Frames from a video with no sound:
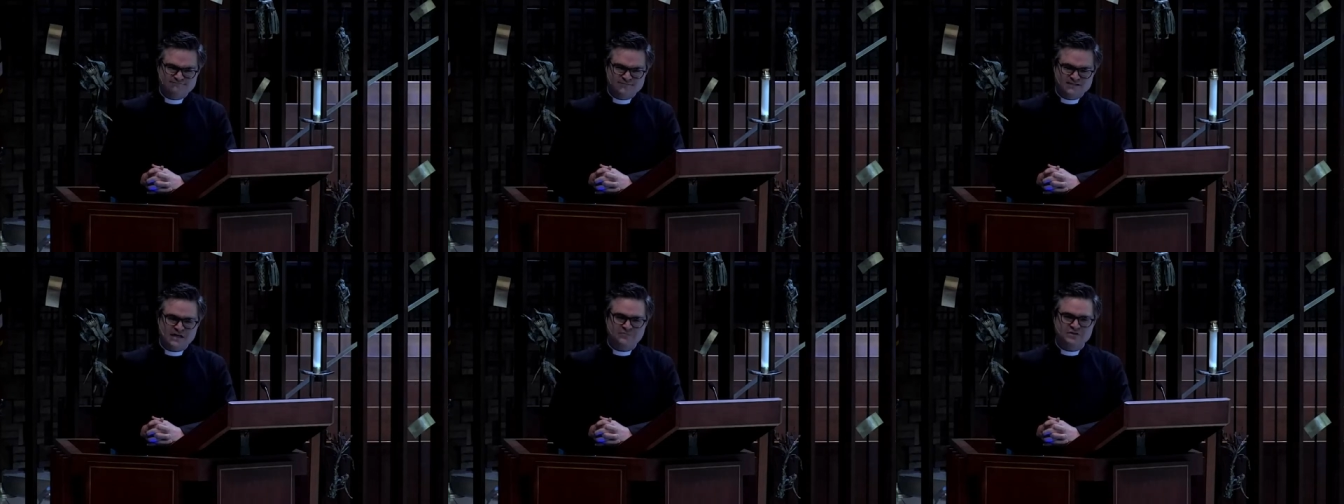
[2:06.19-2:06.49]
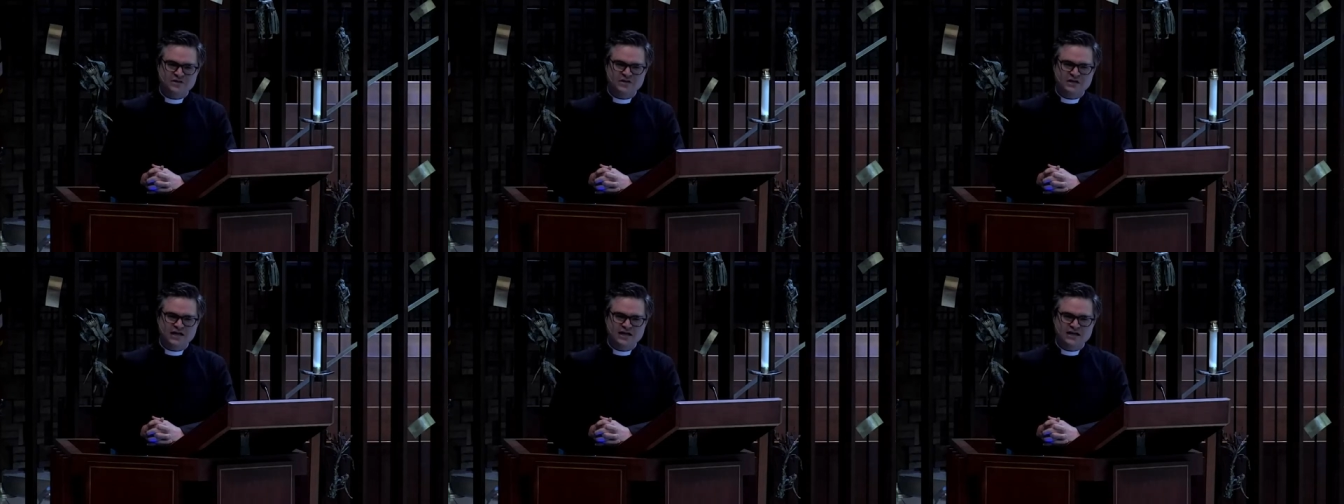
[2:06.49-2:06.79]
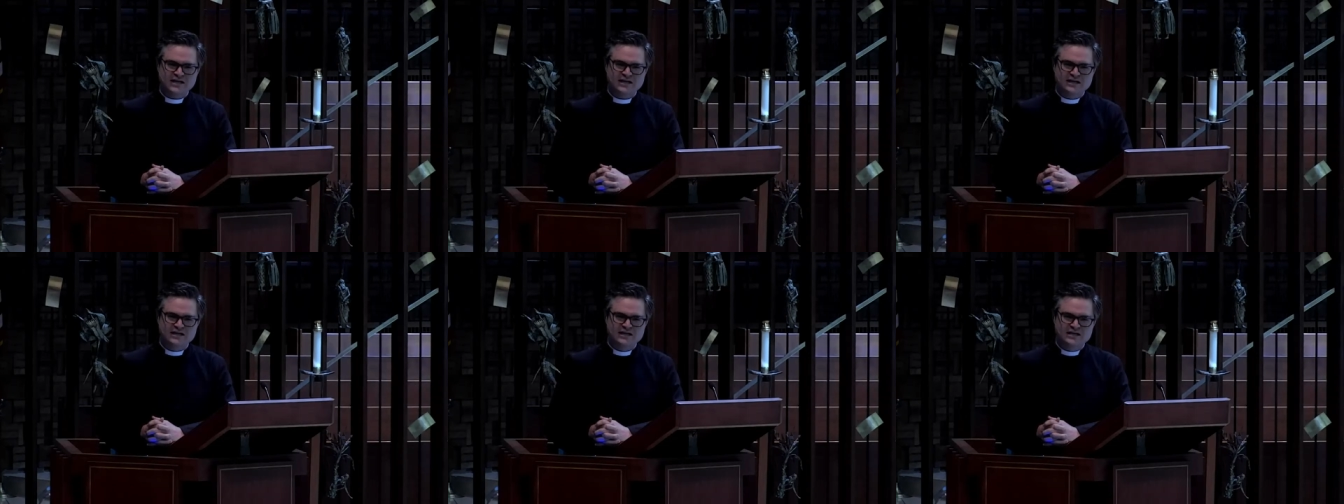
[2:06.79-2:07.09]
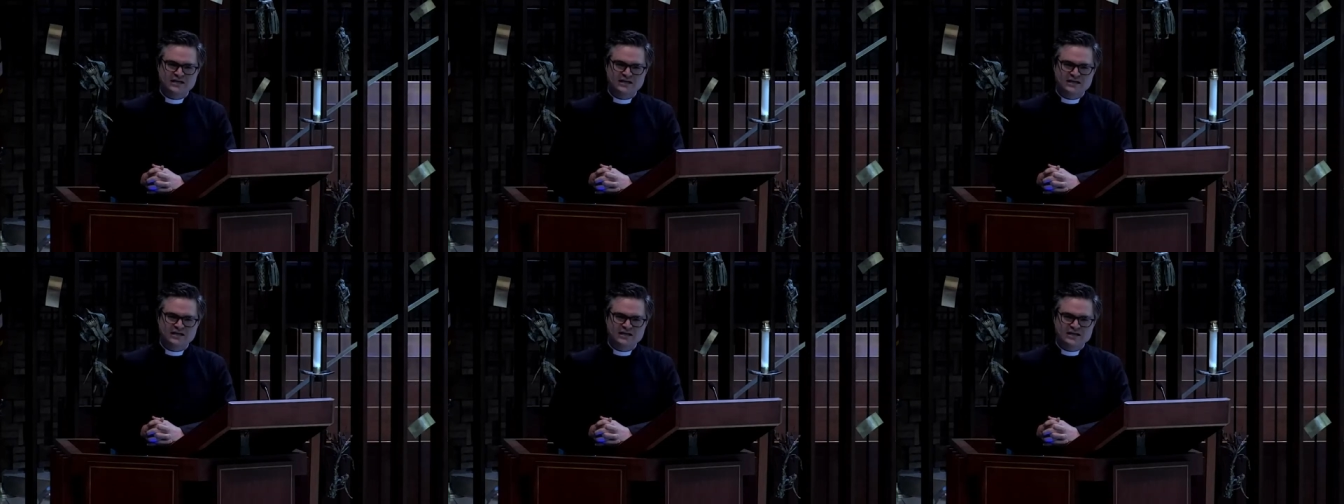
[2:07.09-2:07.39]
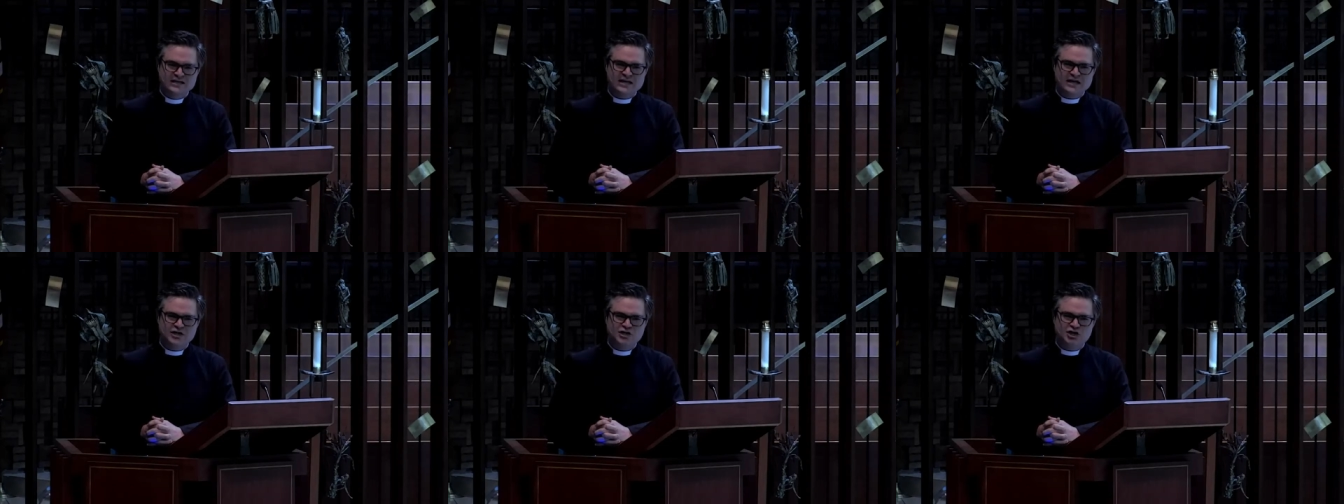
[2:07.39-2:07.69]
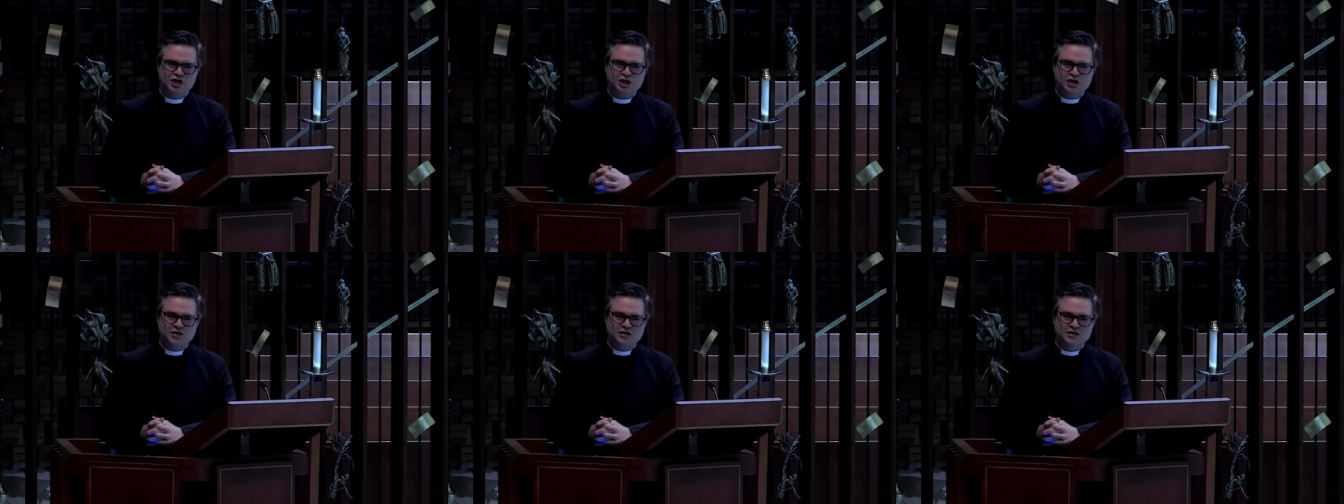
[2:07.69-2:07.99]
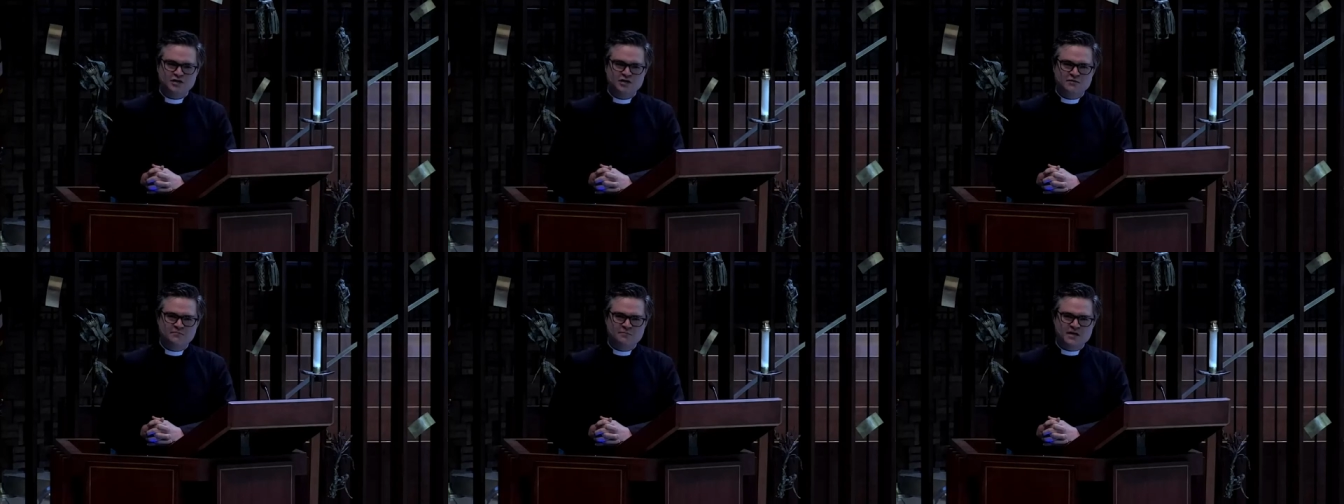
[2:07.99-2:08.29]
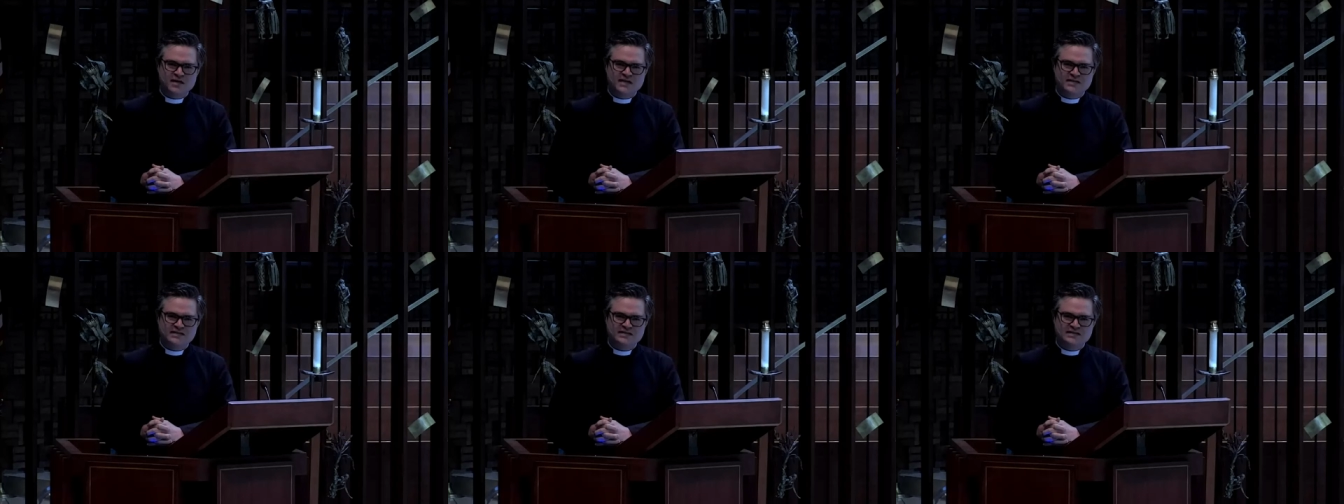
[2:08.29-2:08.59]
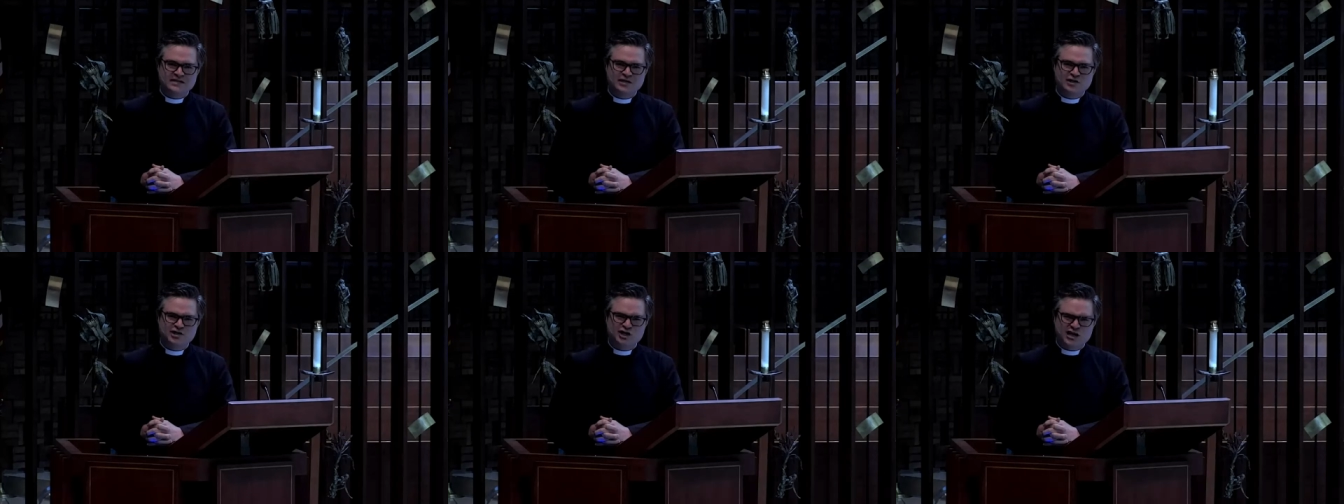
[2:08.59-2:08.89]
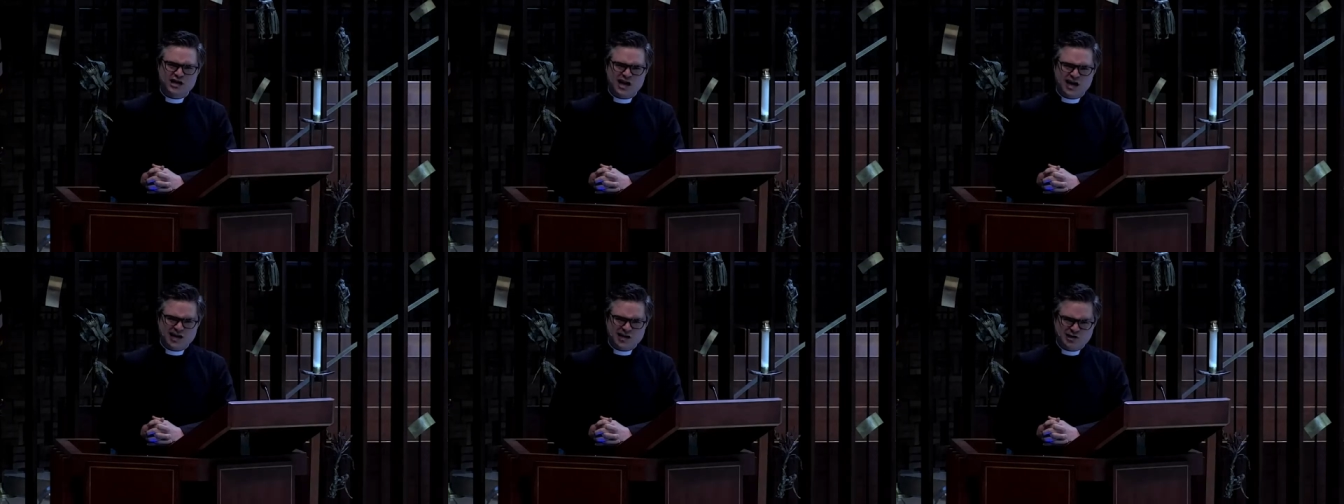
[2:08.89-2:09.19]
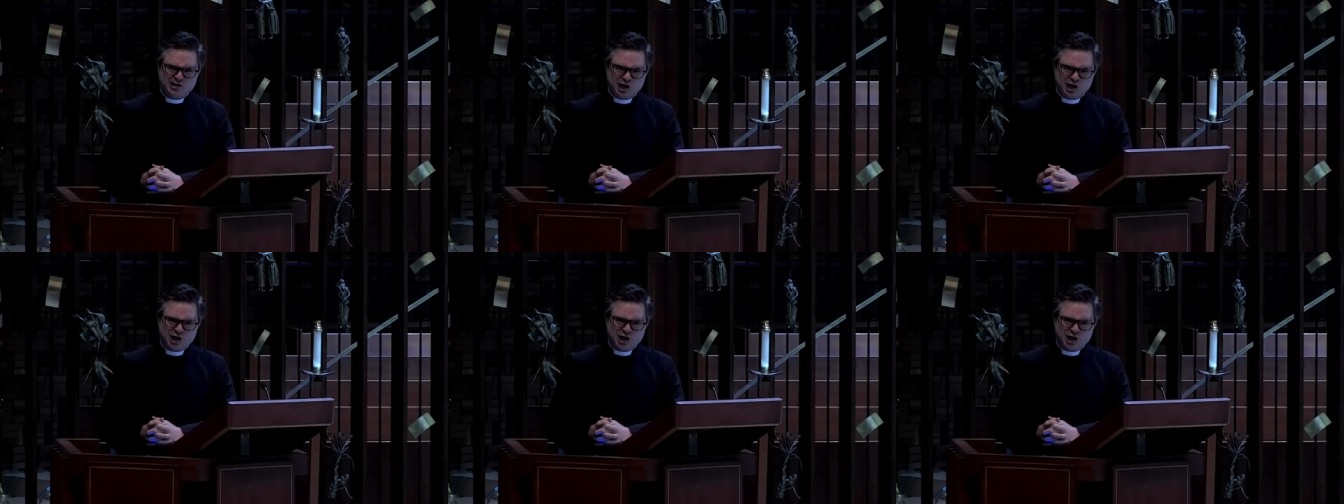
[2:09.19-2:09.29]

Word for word: Something like Nietzsche meets G.I.